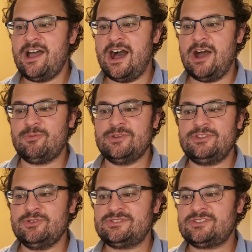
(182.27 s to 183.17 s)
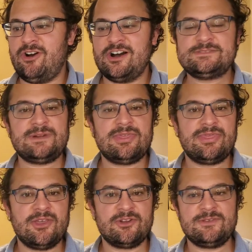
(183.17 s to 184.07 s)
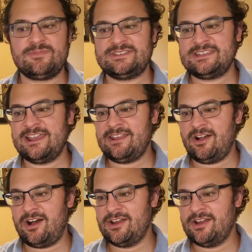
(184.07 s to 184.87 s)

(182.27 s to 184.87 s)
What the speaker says: reduce cost by 30%